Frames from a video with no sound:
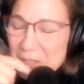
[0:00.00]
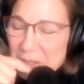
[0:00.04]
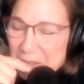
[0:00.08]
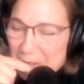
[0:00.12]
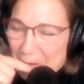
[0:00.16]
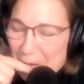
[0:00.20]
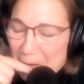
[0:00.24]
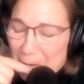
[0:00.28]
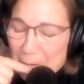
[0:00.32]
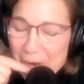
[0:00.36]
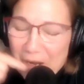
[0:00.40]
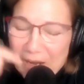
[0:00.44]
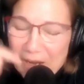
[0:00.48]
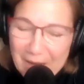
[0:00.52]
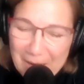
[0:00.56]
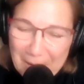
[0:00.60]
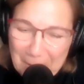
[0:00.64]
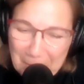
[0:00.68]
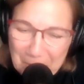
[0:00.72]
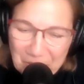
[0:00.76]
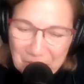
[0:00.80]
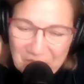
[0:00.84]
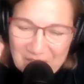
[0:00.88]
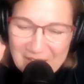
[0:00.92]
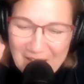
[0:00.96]
So
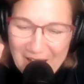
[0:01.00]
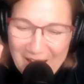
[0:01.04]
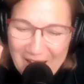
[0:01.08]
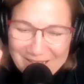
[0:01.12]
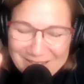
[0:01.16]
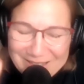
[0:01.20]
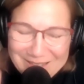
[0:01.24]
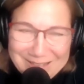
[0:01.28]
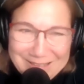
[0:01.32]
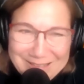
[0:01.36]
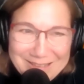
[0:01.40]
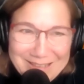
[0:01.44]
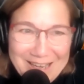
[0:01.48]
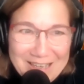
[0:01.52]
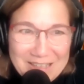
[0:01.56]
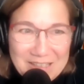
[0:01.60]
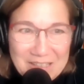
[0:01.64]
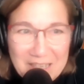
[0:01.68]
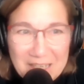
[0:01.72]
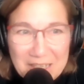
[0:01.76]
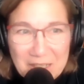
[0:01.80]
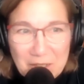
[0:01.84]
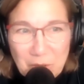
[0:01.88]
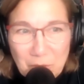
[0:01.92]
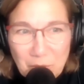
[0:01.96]
yes,
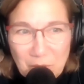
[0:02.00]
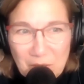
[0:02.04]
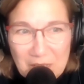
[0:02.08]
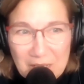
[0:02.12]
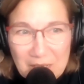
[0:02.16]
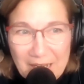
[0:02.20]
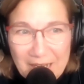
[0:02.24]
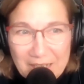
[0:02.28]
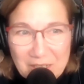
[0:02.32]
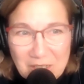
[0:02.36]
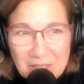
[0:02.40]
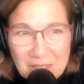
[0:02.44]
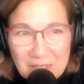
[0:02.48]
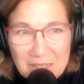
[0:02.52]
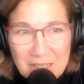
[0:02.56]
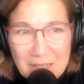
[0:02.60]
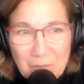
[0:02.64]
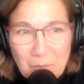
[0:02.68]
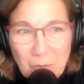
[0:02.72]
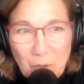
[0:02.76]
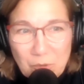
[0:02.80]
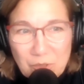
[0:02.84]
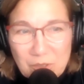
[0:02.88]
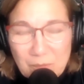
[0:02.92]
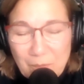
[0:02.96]
I agree. And actually the
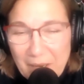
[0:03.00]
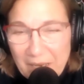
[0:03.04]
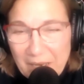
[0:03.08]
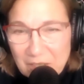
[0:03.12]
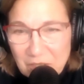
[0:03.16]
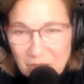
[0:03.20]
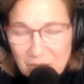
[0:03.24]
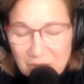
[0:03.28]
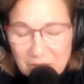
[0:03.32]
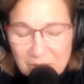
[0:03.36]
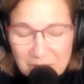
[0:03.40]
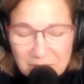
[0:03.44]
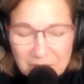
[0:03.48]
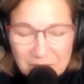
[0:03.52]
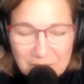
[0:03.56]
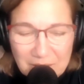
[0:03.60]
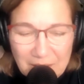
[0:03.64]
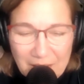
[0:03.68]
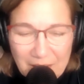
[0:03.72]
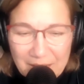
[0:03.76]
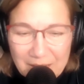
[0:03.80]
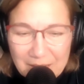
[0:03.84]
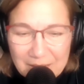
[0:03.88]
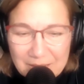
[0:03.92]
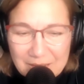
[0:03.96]
most magical
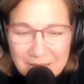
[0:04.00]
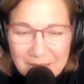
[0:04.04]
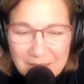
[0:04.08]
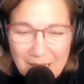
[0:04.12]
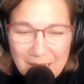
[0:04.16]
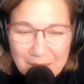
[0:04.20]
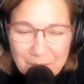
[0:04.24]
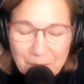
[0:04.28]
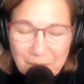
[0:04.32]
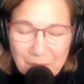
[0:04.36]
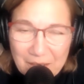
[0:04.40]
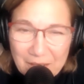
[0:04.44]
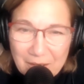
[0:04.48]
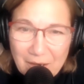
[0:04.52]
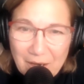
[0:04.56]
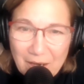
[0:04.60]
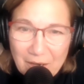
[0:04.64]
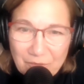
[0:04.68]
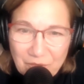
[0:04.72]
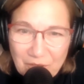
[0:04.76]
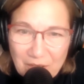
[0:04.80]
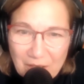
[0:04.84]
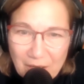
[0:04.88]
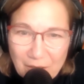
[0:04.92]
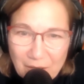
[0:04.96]
night at my
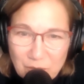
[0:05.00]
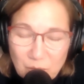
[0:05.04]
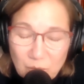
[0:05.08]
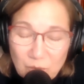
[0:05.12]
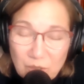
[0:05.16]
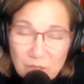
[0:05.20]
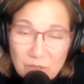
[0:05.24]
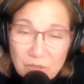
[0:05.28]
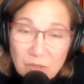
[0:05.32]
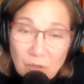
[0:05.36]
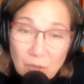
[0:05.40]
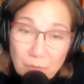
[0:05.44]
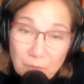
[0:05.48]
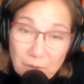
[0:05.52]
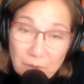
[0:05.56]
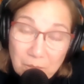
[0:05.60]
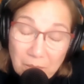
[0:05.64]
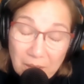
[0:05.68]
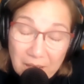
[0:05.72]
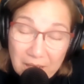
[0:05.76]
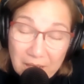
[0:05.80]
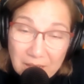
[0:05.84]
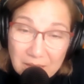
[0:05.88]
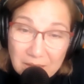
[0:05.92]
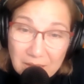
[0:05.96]
coffee house was open
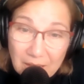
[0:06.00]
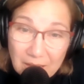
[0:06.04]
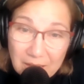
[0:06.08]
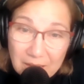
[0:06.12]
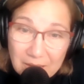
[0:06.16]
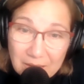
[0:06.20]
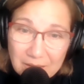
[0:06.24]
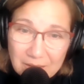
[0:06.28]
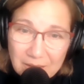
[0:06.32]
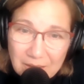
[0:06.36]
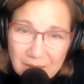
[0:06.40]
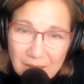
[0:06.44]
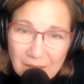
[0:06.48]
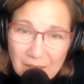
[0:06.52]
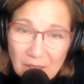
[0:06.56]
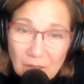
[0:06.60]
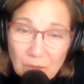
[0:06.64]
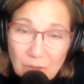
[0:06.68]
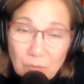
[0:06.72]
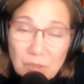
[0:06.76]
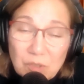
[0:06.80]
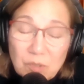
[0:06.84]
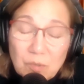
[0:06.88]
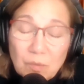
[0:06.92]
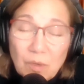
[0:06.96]
mic night,
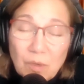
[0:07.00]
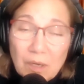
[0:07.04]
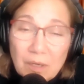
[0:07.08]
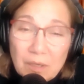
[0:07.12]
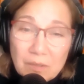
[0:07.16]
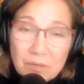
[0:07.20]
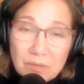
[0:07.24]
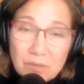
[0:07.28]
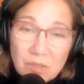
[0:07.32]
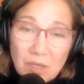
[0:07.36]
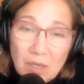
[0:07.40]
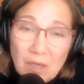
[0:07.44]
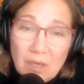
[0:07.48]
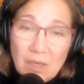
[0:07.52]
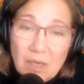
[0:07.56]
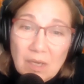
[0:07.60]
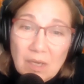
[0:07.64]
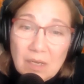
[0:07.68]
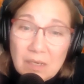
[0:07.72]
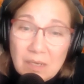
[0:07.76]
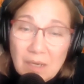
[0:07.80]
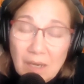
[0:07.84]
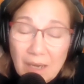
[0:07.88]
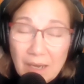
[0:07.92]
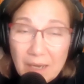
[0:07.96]
which was
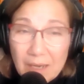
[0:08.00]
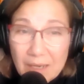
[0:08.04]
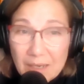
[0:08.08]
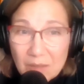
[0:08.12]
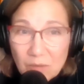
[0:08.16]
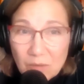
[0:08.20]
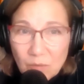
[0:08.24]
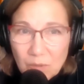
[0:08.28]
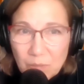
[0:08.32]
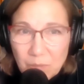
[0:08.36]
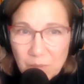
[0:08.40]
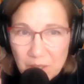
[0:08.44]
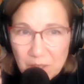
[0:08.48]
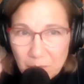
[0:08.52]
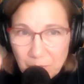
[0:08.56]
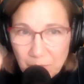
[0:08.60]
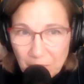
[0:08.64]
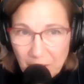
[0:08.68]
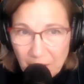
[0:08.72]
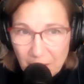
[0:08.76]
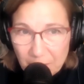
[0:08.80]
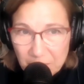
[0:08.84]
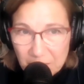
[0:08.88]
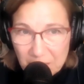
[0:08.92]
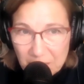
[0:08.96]
a night where people
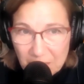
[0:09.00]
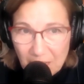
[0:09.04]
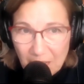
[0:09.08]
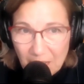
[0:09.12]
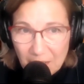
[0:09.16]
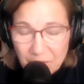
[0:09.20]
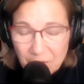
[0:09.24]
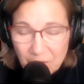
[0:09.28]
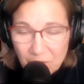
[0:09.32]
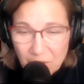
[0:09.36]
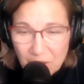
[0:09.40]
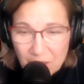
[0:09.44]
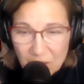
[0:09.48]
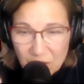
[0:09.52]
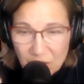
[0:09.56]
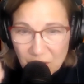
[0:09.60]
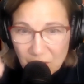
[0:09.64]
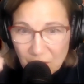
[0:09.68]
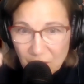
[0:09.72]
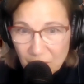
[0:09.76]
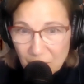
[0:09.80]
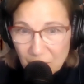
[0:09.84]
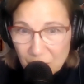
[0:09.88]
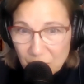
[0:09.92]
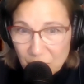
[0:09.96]
come together, they
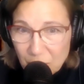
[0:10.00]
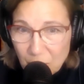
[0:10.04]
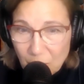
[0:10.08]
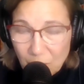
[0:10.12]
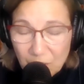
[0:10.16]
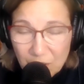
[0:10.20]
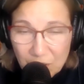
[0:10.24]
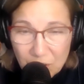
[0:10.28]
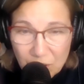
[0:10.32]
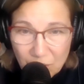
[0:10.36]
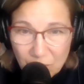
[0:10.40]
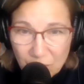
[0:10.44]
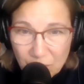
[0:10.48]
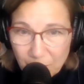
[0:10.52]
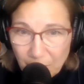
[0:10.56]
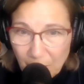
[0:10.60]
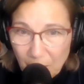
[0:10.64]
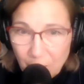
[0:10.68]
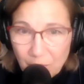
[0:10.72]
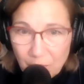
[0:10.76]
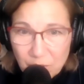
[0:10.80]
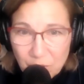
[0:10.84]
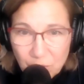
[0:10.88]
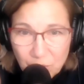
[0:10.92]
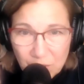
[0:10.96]
share their stories through
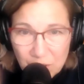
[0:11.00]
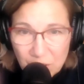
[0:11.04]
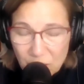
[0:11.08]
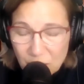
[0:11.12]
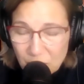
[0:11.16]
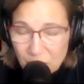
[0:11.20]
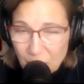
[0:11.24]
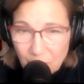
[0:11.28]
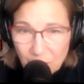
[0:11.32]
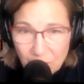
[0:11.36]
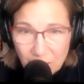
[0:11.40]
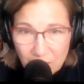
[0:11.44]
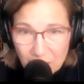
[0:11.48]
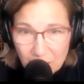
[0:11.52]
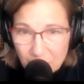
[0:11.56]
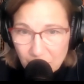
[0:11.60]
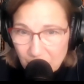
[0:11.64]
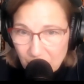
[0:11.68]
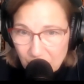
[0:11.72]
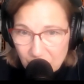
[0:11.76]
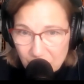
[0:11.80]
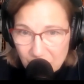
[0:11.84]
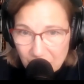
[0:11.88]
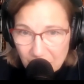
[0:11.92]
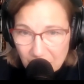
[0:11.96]
poetry, story,
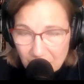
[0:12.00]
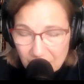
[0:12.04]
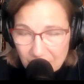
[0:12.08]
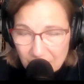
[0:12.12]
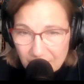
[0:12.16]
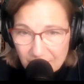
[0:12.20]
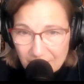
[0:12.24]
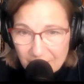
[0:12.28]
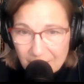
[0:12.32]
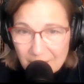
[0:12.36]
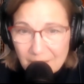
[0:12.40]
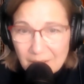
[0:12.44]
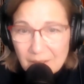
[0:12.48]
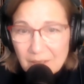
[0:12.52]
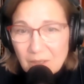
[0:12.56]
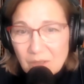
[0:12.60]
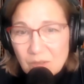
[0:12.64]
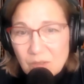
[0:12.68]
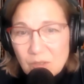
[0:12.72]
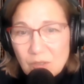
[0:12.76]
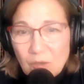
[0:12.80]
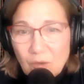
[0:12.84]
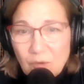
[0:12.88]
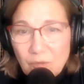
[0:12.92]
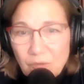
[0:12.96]
music,
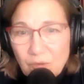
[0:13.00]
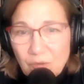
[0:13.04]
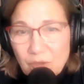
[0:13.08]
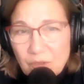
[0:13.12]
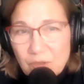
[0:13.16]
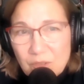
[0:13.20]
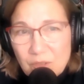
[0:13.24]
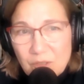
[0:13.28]
and so forth.